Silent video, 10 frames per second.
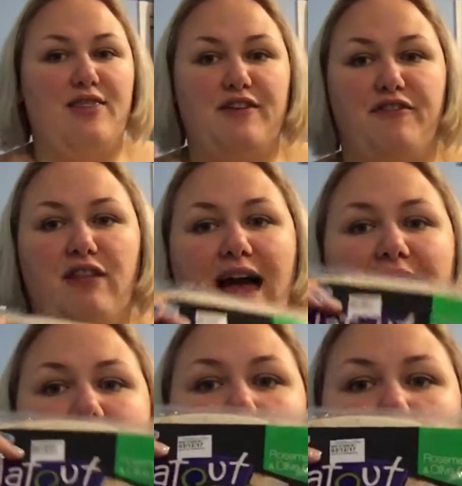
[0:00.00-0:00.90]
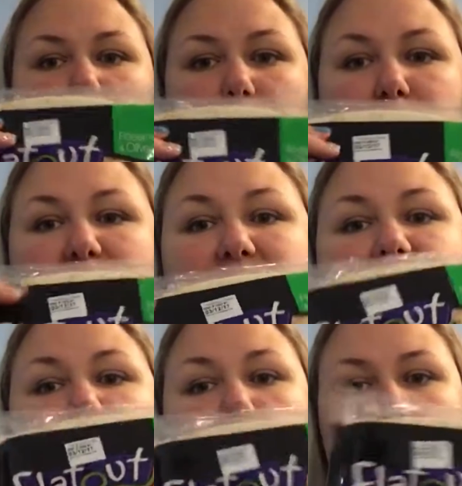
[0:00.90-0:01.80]
the flat out
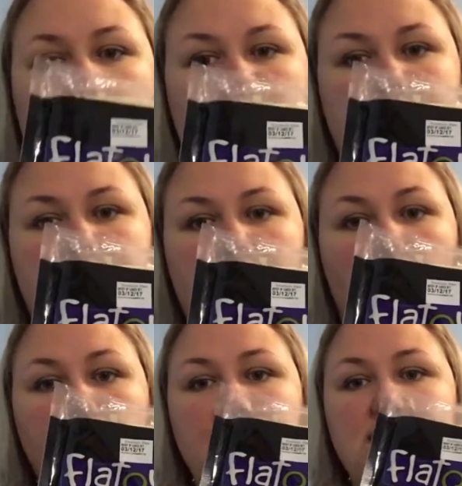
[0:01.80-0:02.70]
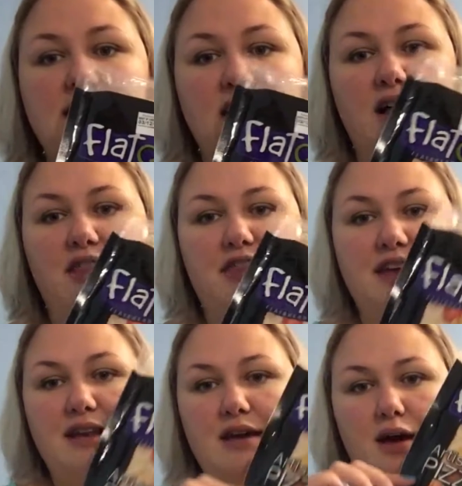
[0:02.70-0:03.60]
pizza crusts, artisan
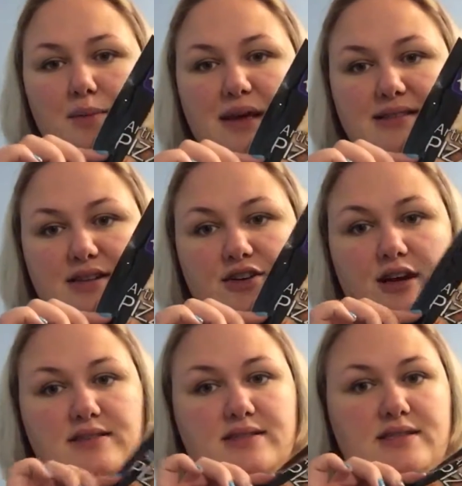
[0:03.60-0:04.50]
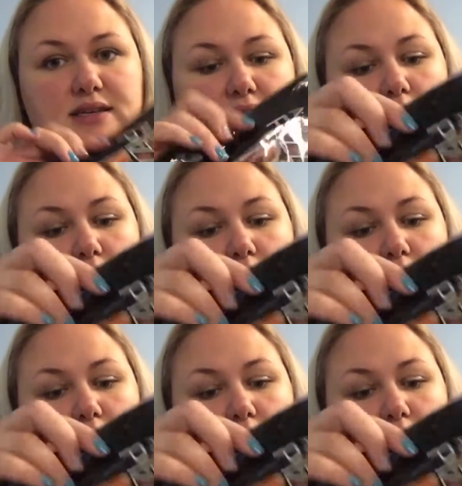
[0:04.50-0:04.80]
thin pizza crusts.